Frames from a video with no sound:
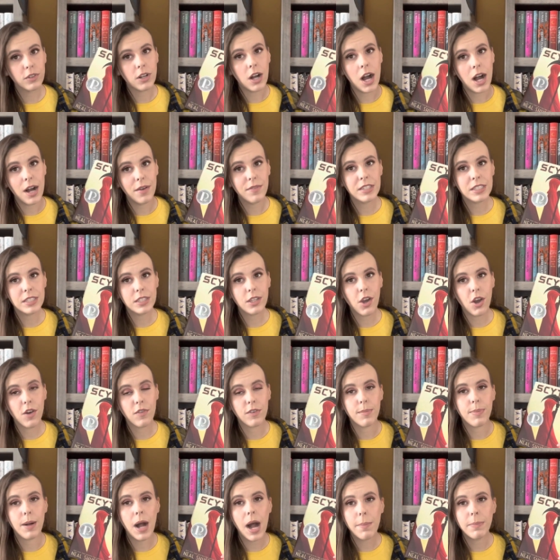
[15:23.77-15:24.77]
obviously
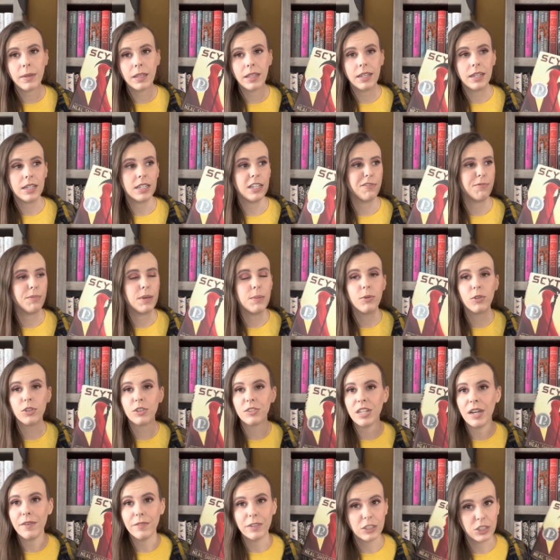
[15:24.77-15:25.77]
overpopulated if people
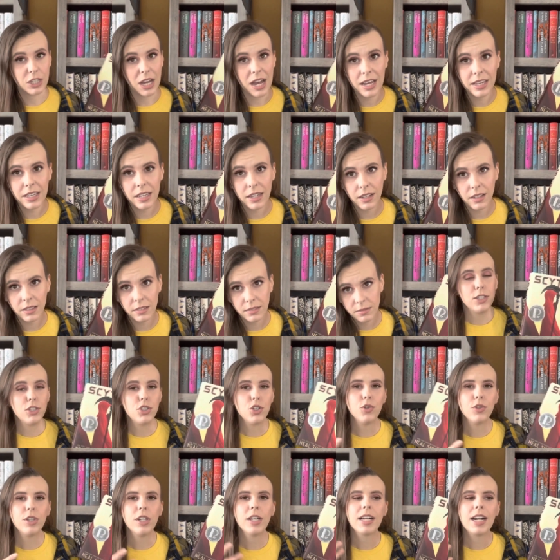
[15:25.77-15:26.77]
are never dying.
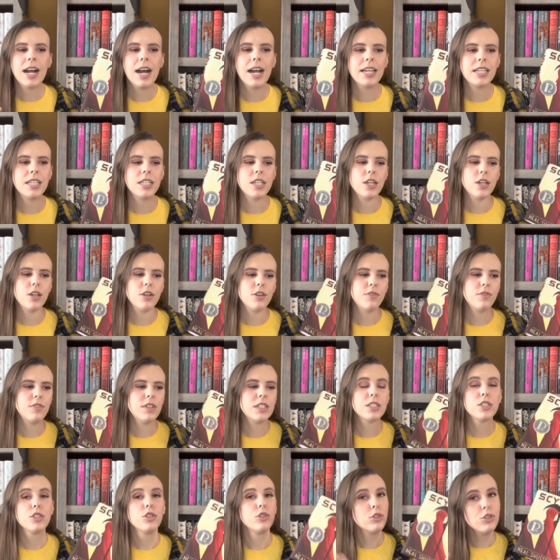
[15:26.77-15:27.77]
So their kind of
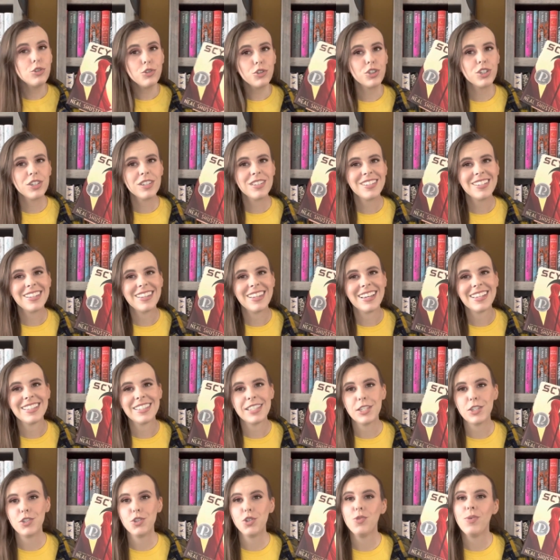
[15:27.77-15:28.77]
solution to this
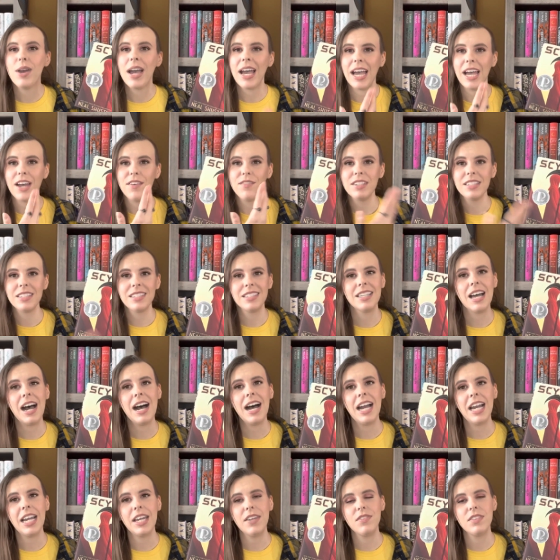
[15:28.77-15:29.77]
is to have
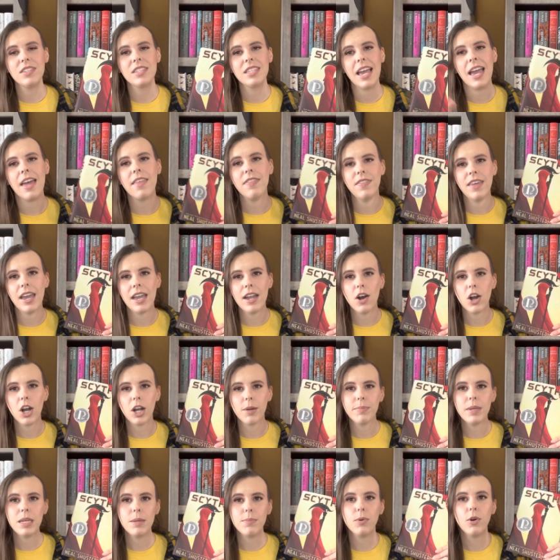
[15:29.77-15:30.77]
scythes, and they
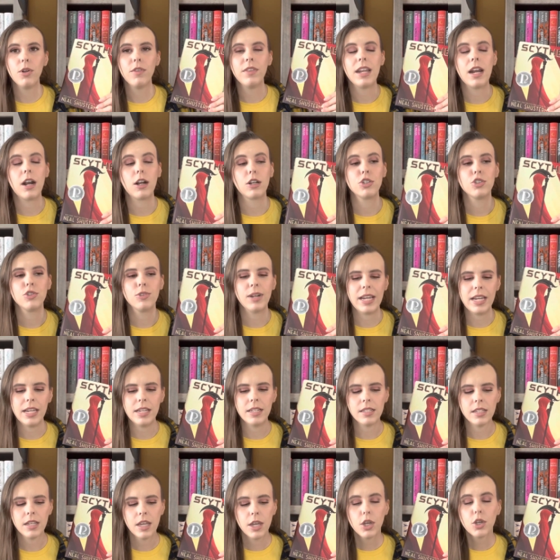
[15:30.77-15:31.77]
are people that are
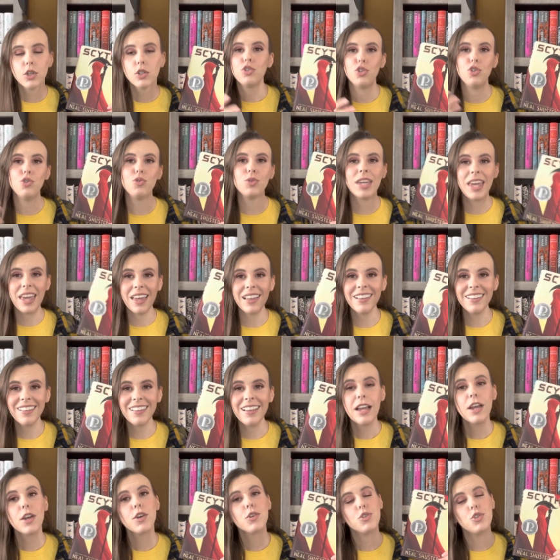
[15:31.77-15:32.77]
trained to
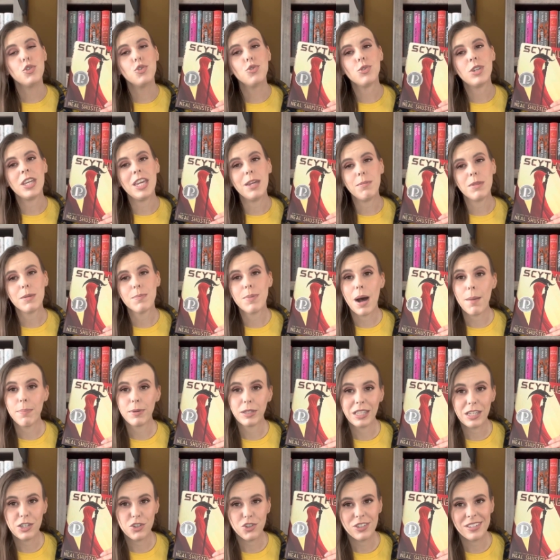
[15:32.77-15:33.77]
kill to keep the
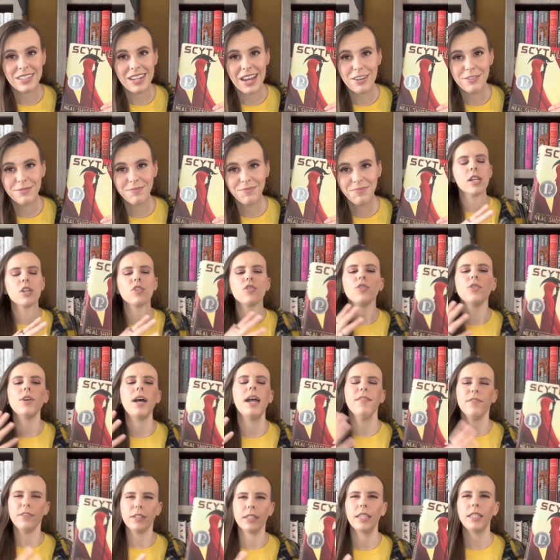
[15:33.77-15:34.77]
population down. I don't know
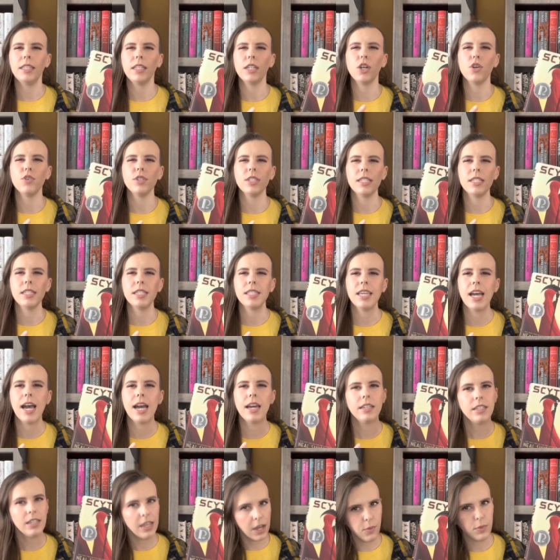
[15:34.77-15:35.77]
everything that goes into
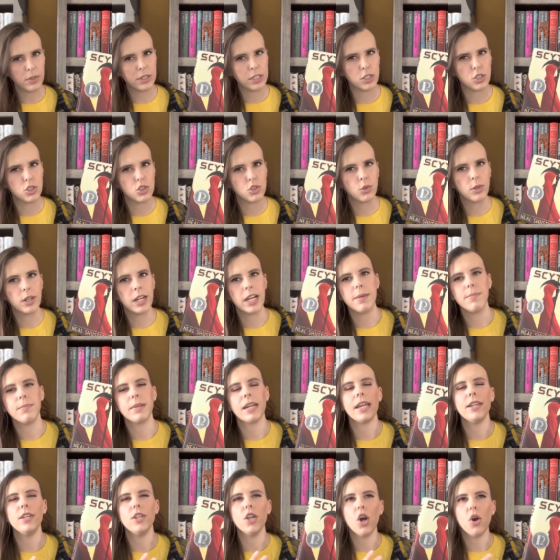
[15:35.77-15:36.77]
that yet with this story, but
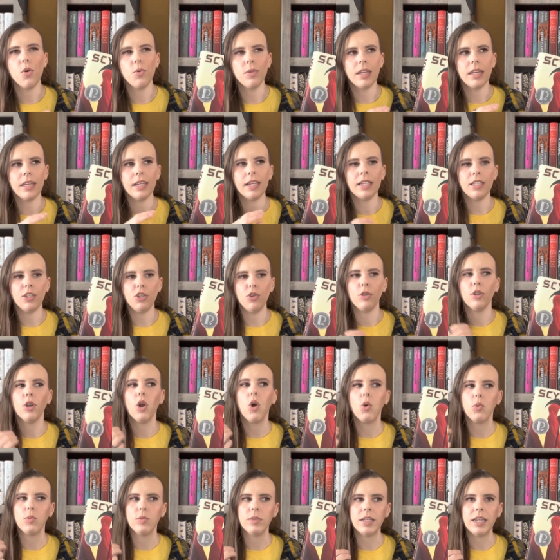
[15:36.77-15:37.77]
I know that you can
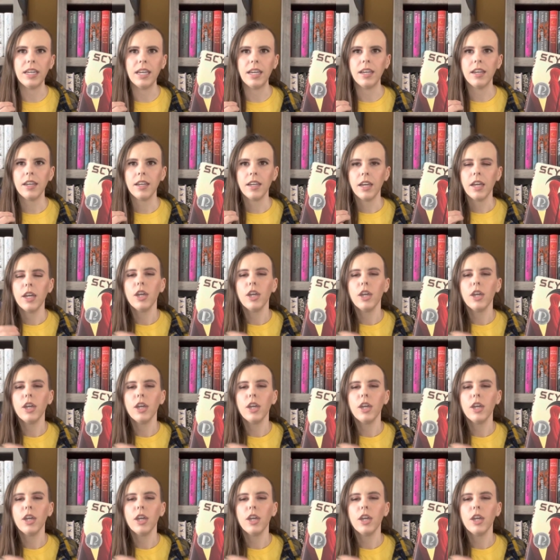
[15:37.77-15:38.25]
only